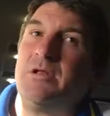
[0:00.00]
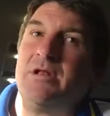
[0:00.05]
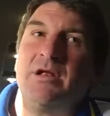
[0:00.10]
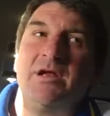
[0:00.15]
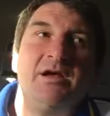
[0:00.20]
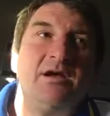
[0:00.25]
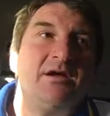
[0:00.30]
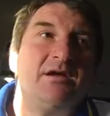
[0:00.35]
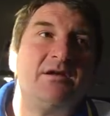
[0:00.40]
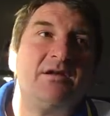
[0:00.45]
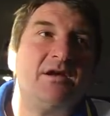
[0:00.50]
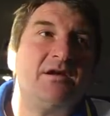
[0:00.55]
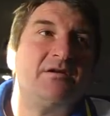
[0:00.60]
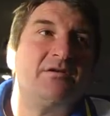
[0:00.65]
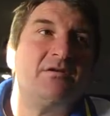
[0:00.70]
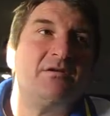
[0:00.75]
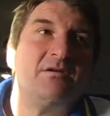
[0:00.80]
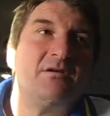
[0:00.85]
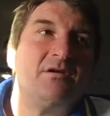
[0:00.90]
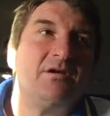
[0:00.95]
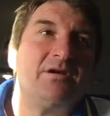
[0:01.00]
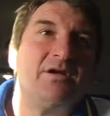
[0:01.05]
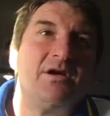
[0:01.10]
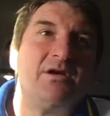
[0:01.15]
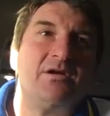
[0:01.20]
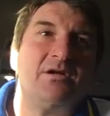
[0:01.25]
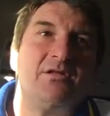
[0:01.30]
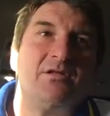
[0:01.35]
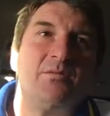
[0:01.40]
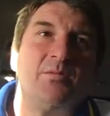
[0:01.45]
Yeah, I
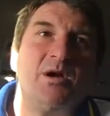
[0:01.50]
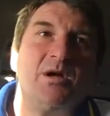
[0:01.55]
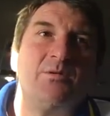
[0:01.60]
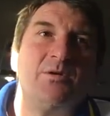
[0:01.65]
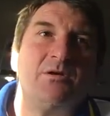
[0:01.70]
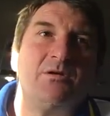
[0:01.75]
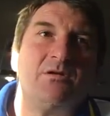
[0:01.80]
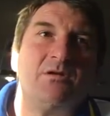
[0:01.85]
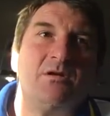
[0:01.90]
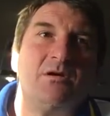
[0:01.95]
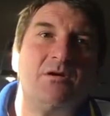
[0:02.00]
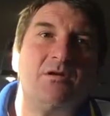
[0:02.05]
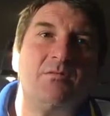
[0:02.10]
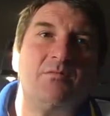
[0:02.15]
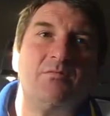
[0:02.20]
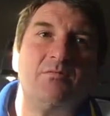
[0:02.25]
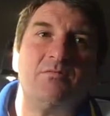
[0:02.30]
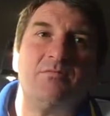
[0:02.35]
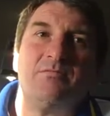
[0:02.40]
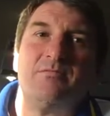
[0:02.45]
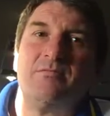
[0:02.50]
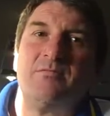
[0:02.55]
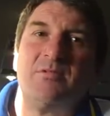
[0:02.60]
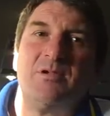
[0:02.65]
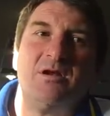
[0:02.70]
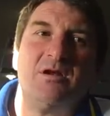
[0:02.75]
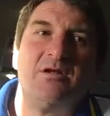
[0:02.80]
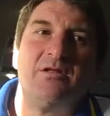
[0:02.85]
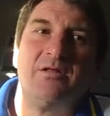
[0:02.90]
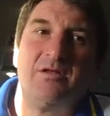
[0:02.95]
don't at the moment.
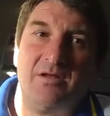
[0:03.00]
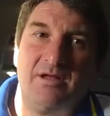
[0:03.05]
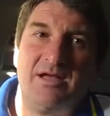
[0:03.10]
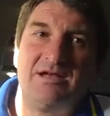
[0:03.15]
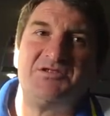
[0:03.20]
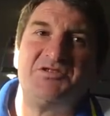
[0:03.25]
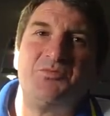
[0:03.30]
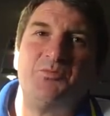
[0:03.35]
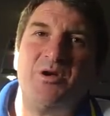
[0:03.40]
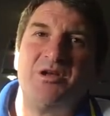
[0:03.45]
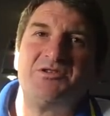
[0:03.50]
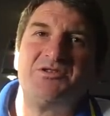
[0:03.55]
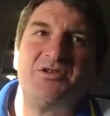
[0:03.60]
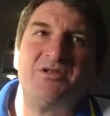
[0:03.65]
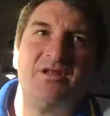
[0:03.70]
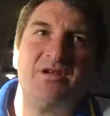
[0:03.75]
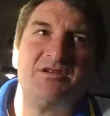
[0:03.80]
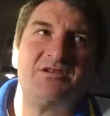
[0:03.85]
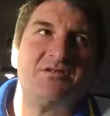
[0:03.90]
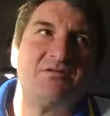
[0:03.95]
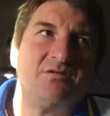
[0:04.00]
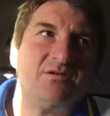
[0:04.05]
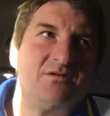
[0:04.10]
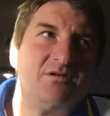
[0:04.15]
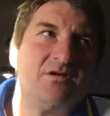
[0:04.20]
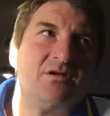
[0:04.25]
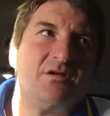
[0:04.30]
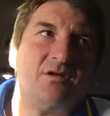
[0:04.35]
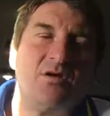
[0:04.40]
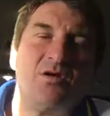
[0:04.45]
You know, as you mentioned, there's a
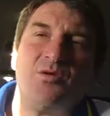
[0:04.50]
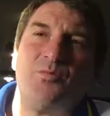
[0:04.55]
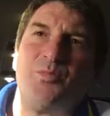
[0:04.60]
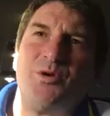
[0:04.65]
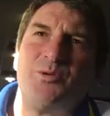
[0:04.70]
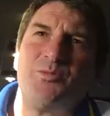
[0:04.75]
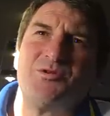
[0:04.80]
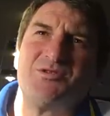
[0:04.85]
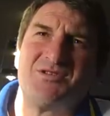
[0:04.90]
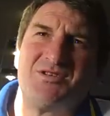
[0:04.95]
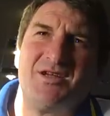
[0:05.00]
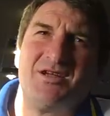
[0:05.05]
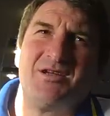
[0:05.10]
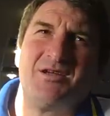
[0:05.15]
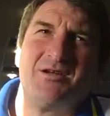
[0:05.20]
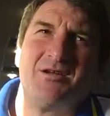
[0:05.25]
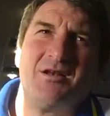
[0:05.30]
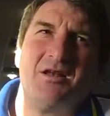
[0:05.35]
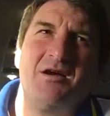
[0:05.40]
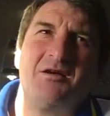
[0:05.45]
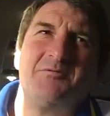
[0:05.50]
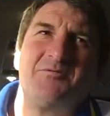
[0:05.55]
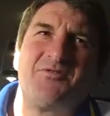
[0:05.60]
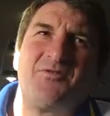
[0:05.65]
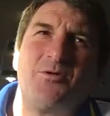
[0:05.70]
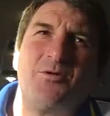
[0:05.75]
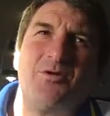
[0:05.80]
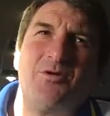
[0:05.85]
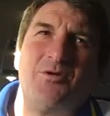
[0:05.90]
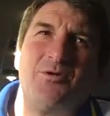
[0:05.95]
lot of people staking claims
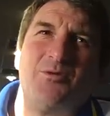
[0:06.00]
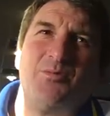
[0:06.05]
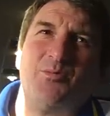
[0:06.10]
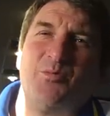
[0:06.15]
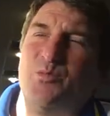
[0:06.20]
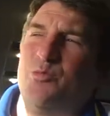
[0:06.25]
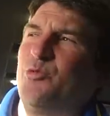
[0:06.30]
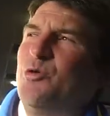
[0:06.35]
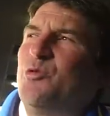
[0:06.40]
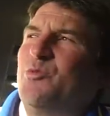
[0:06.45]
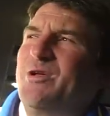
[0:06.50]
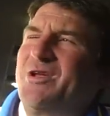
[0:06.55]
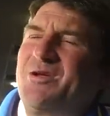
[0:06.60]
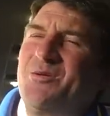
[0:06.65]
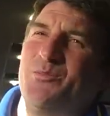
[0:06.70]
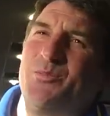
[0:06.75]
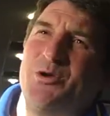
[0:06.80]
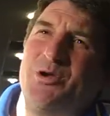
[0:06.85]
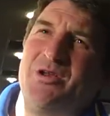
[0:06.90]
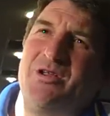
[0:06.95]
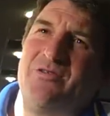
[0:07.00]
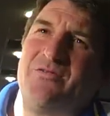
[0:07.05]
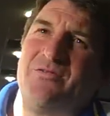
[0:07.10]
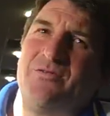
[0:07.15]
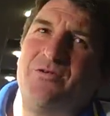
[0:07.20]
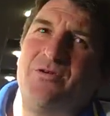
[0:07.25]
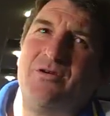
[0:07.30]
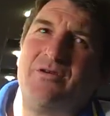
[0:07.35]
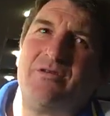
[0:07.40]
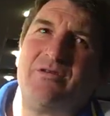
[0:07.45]
for it and will be competing
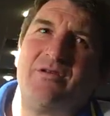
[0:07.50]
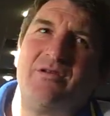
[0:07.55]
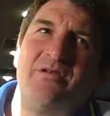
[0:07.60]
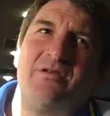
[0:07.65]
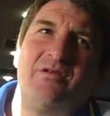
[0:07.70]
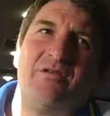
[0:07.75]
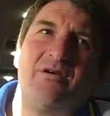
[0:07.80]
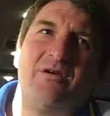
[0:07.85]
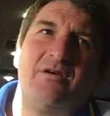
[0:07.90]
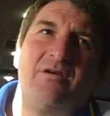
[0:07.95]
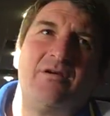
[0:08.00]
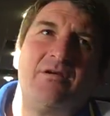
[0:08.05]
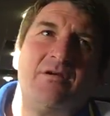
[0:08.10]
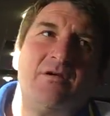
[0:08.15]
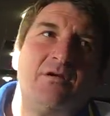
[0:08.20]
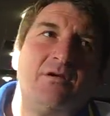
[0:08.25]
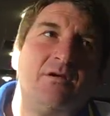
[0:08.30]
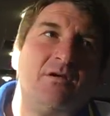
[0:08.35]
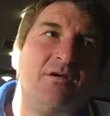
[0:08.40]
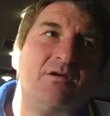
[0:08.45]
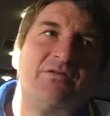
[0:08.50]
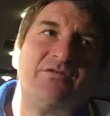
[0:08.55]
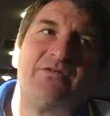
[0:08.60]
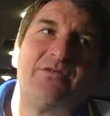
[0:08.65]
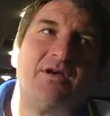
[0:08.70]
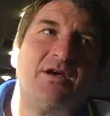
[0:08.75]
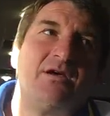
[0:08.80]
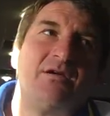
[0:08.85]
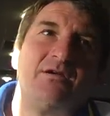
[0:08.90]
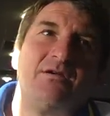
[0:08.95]
for it. And
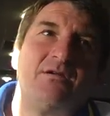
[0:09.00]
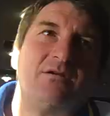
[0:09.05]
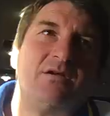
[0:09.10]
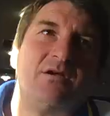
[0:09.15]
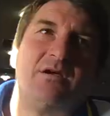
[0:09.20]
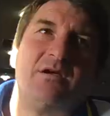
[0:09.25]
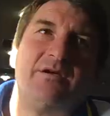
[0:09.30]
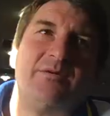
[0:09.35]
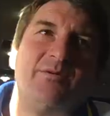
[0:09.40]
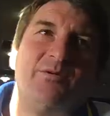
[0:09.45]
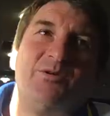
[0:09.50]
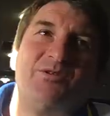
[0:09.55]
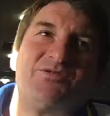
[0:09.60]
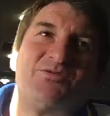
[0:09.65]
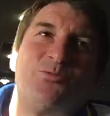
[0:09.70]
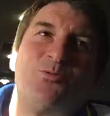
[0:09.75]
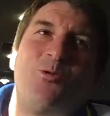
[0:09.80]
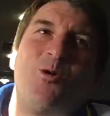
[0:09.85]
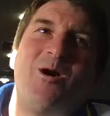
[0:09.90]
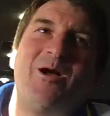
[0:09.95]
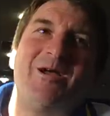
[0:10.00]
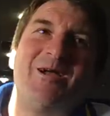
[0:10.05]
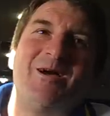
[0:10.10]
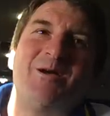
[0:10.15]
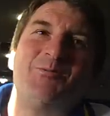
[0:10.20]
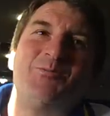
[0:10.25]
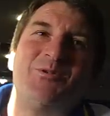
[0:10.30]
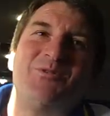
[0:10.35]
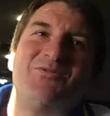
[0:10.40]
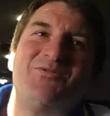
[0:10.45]
So, yeah, it's way
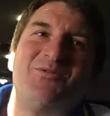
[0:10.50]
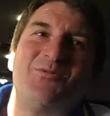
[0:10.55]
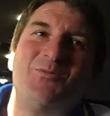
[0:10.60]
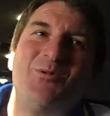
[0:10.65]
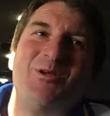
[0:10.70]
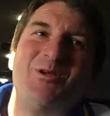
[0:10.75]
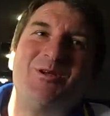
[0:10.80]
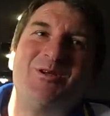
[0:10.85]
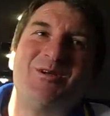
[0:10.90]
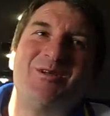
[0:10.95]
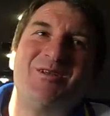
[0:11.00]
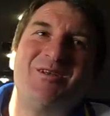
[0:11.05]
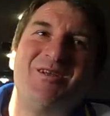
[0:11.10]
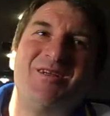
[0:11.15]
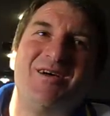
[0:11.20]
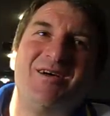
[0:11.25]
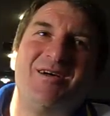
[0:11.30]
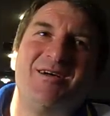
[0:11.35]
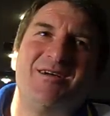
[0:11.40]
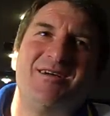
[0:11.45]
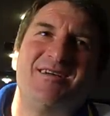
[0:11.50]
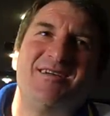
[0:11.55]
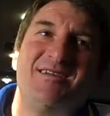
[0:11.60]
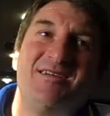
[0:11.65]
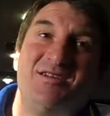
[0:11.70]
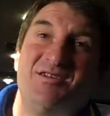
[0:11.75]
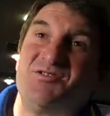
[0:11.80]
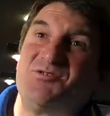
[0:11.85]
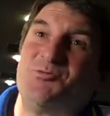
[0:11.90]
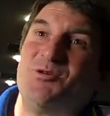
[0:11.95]
open for me and
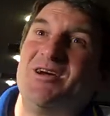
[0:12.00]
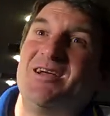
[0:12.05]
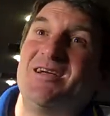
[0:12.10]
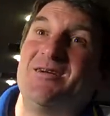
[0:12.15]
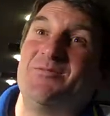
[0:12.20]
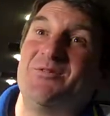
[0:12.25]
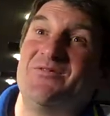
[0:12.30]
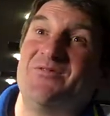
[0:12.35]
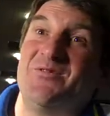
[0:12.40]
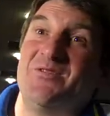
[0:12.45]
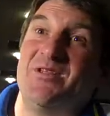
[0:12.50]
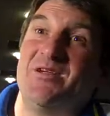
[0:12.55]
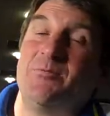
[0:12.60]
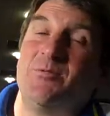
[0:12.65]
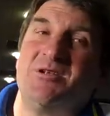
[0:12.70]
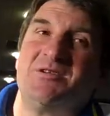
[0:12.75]
it's way open for them.